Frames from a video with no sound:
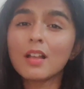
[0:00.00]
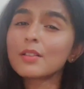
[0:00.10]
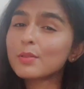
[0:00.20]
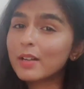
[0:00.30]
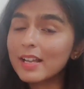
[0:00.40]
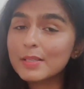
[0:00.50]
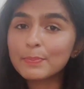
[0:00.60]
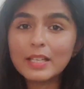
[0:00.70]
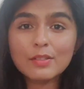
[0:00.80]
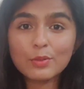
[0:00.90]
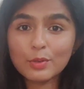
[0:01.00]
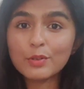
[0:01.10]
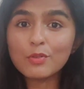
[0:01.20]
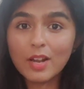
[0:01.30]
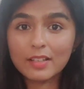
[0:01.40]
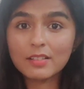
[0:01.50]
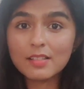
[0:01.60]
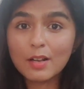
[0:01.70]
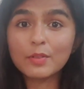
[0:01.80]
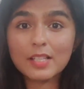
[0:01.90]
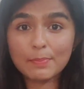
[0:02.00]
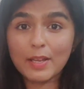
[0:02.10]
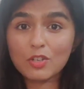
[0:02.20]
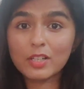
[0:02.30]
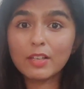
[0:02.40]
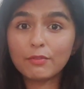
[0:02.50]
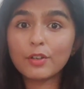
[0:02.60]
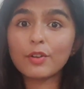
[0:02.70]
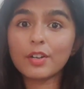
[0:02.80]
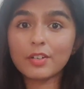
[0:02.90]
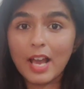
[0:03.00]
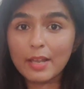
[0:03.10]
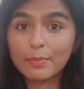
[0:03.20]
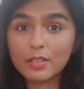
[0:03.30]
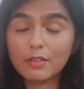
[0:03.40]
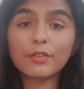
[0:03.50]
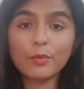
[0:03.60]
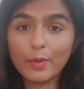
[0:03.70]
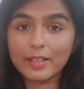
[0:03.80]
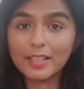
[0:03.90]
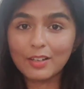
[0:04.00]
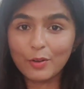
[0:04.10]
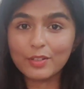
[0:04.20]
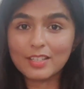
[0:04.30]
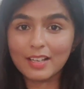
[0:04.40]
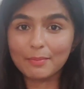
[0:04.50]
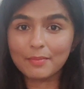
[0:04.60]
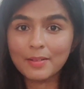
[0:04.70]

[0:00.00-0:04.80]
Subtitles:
So guys, please do not try this out, especially if you're a diabetic for a very long time.